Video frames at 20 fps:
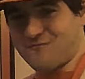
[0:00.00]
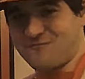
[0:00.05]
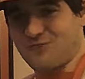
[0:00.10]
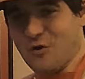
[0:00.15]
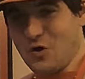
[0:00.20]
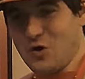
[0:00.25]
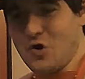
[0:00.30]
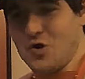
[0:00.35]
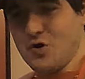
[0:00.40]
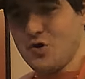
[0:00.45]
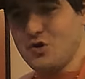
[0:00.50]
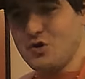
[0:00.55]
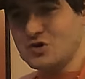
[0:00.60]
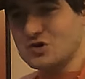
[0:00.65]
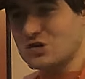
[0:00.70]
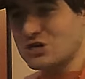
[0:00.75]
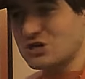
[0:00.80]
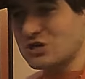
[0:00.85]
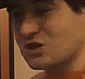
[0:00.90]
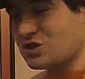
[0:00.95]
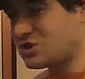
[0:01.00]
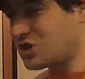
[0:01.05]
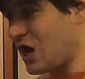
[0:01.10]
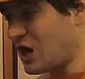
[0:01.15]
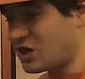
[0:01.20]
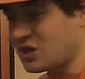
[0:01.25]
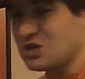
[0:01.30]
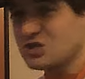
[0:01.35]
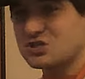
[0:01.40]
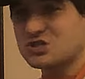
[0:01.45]
Fours, and
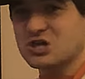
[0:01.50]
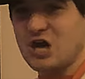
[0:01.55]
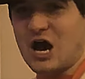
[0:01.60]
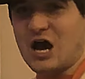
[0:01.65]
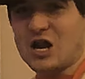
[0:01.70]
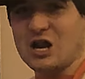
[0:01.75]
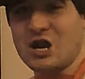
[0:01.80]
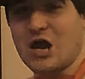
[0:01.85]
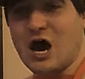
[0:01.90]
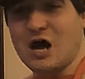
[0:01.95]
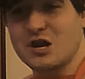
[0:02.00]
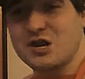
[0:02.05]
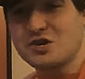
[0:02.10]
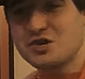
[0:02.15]
Kentucky's got a lot of